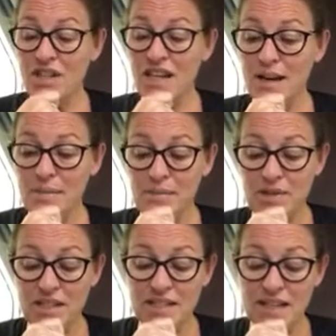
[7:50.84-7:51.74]

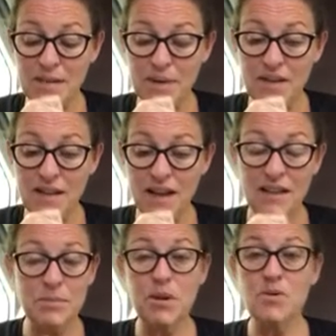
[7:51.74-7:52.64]
She said about that,
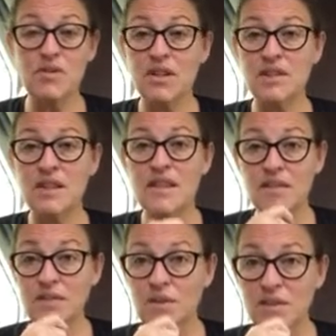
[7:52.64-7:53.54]
because both of us, I
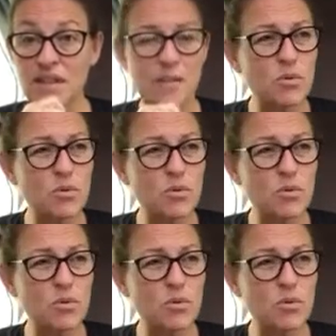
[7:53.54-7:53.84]
think, feel the same.